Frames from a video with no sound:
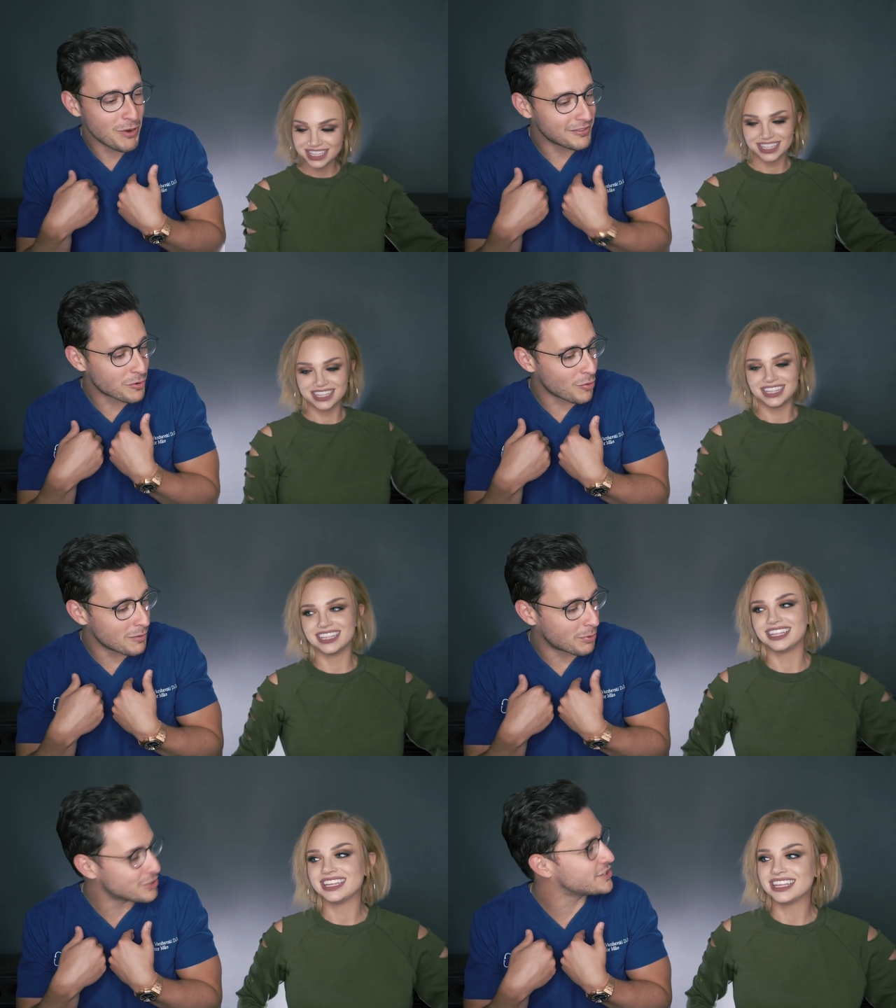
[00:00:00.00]
Speaker 1: You have the
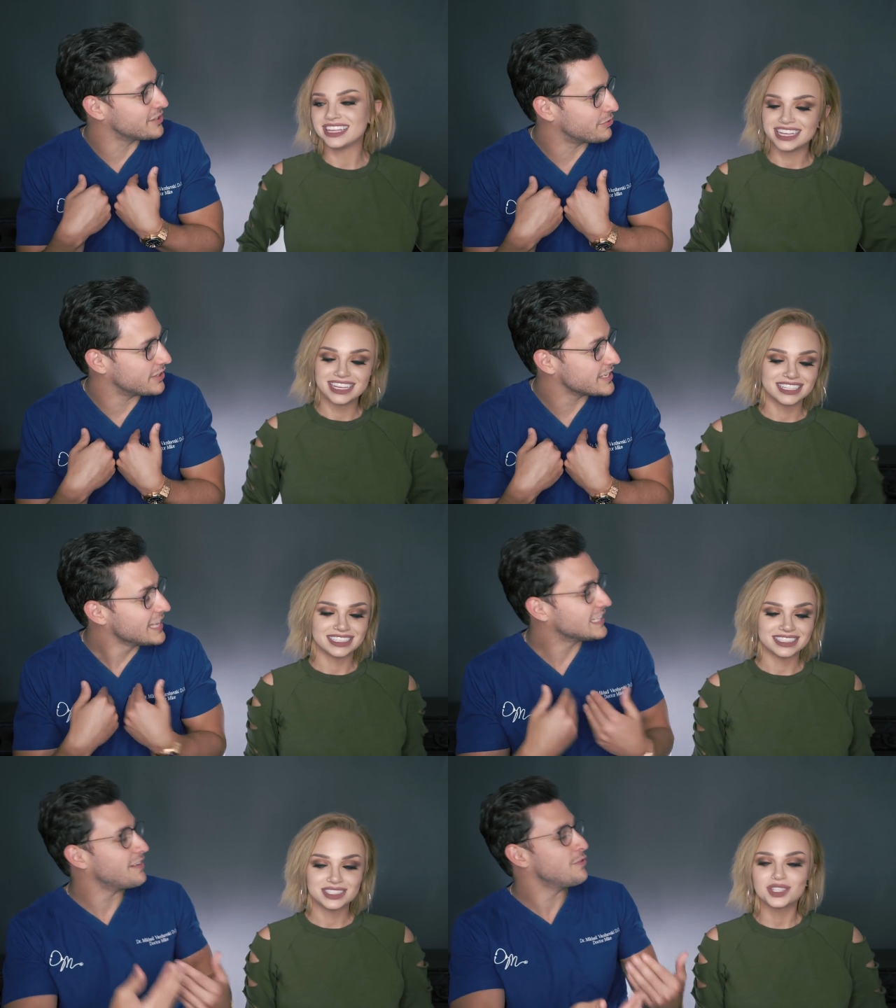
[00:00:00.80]
wrong person for
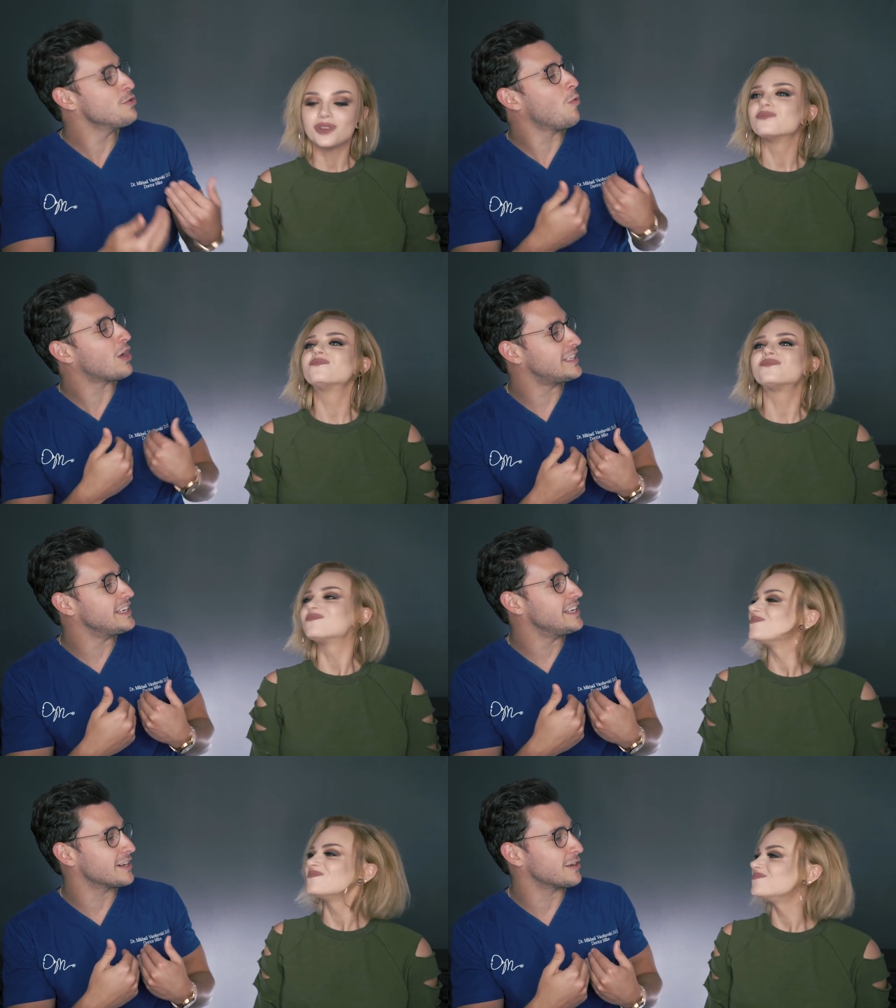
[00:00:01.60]
this. Like if you walked
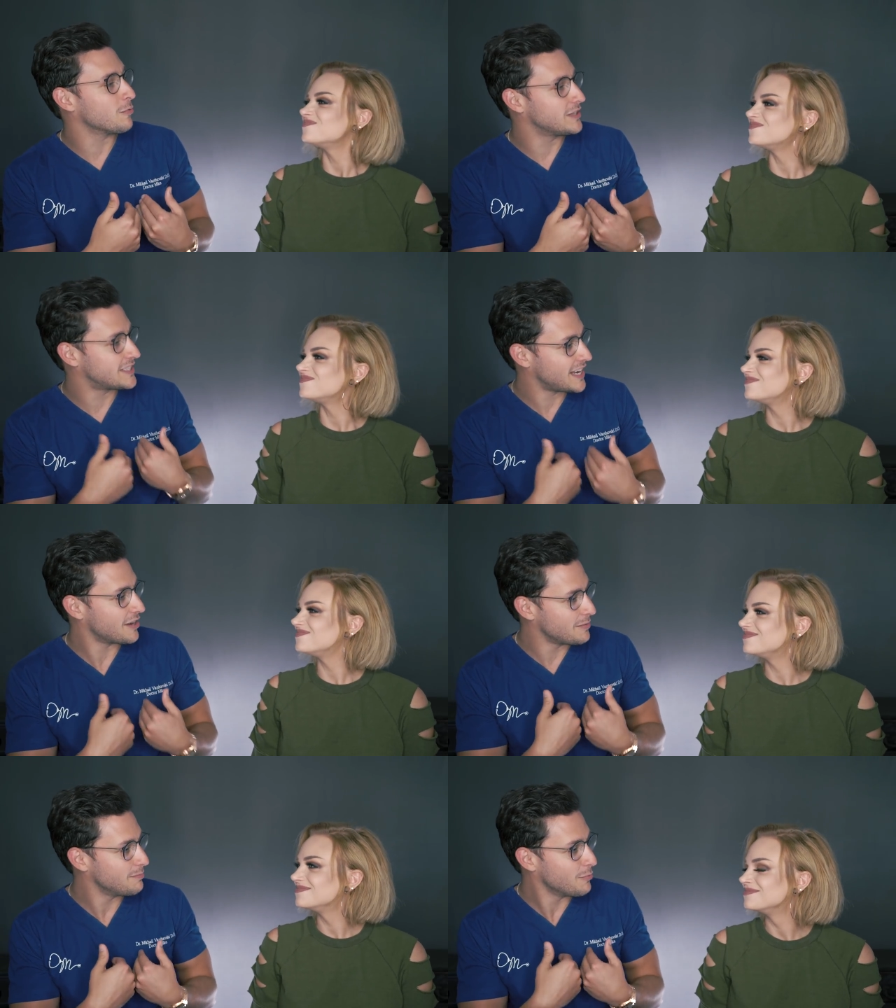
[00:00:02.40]
in here with
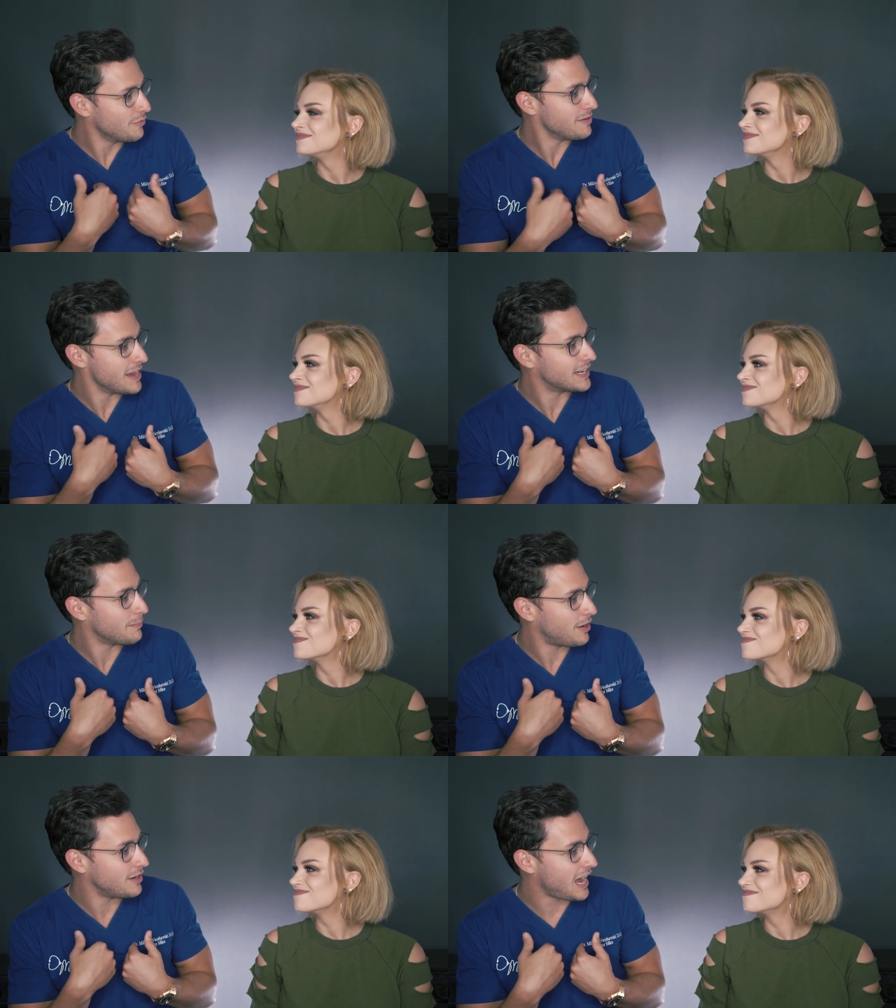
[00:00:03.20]
scary movie
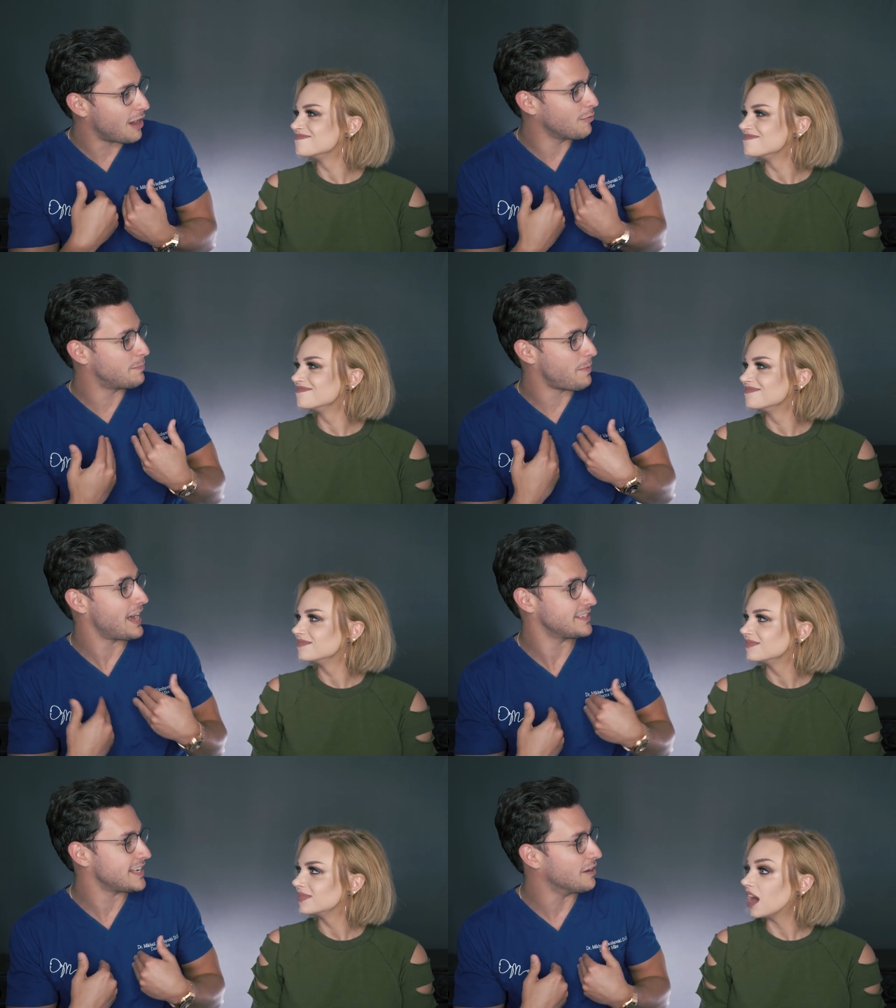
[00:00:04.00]
makeup on, I would
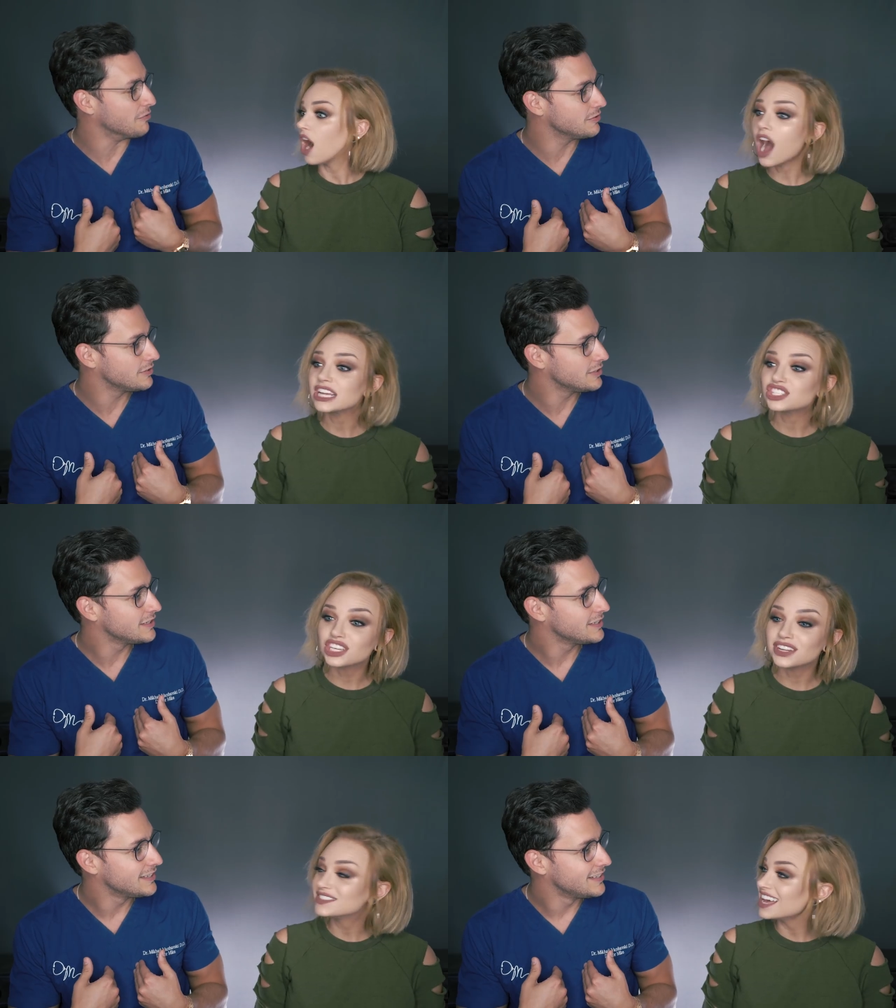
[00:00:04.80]
pass out.
Speaker 2: I
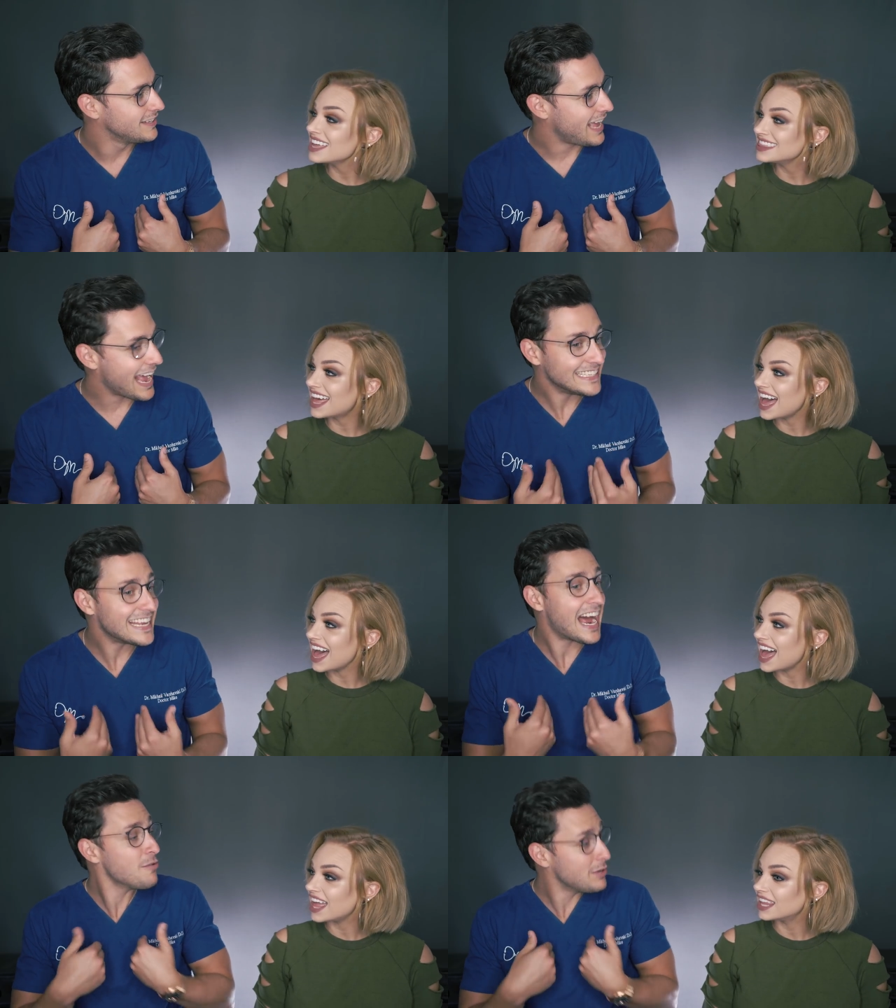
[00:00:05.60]
should have done
Speaker 1: that. And
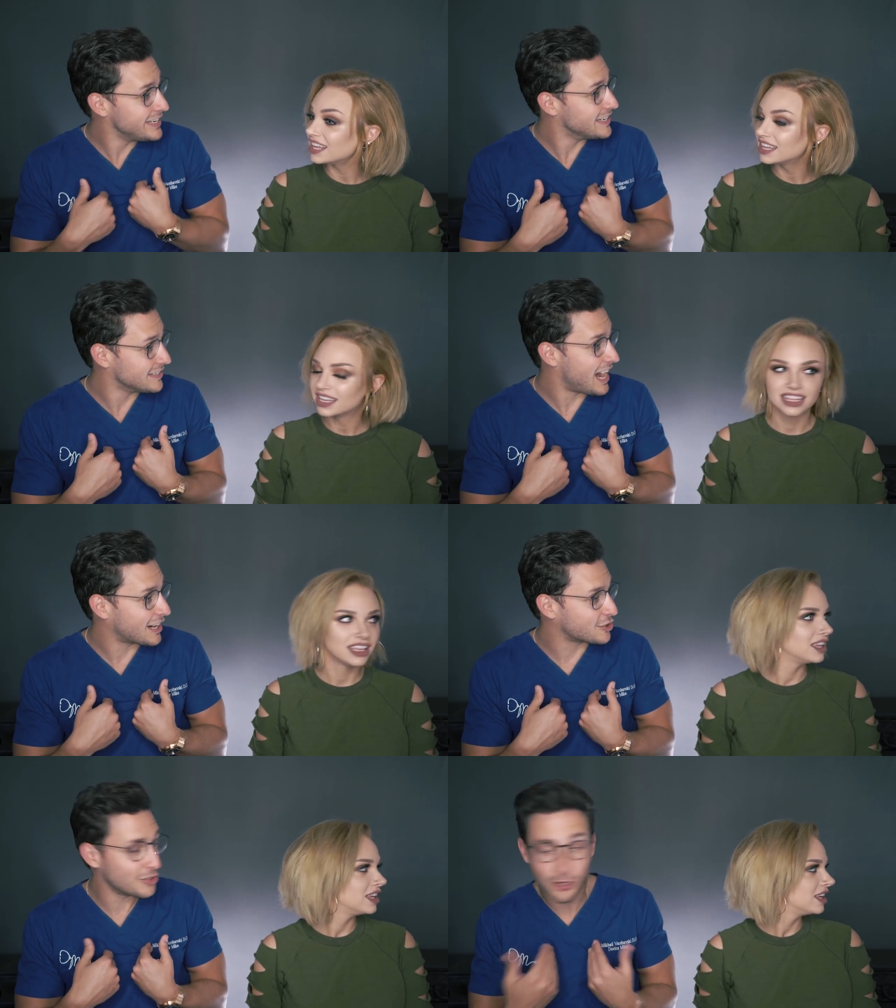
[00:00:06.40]
then I would need a
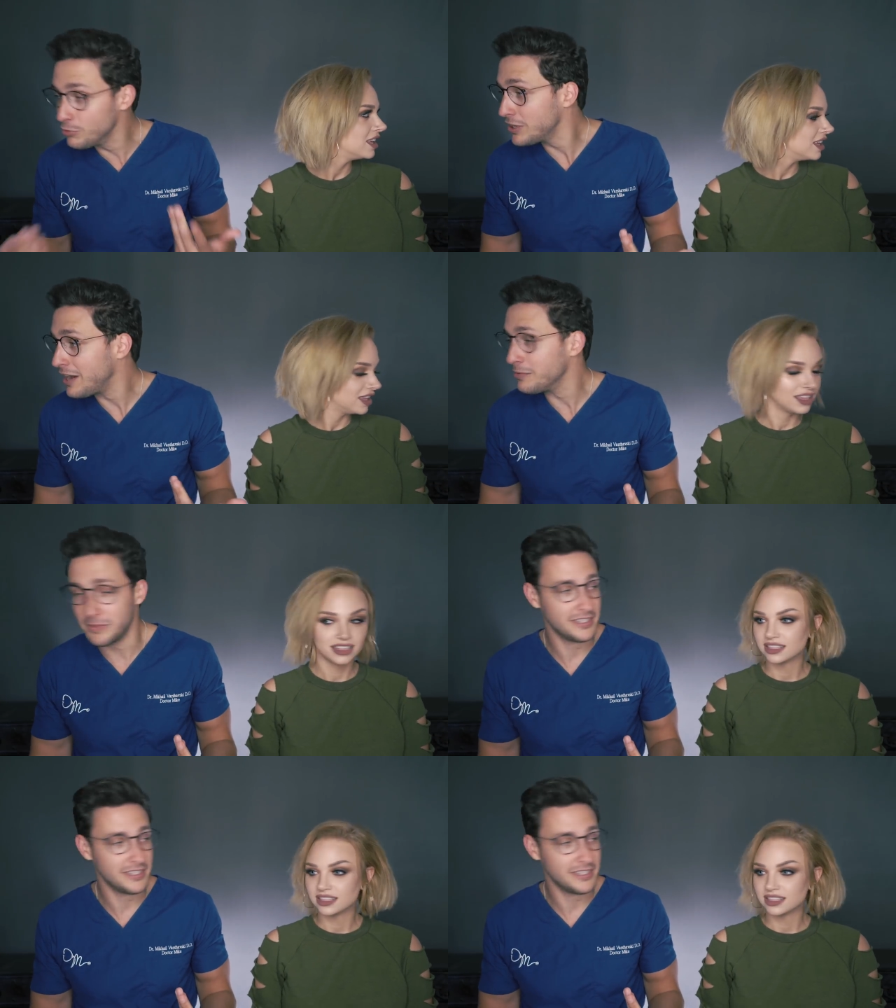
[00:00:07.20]
doctor, and who would help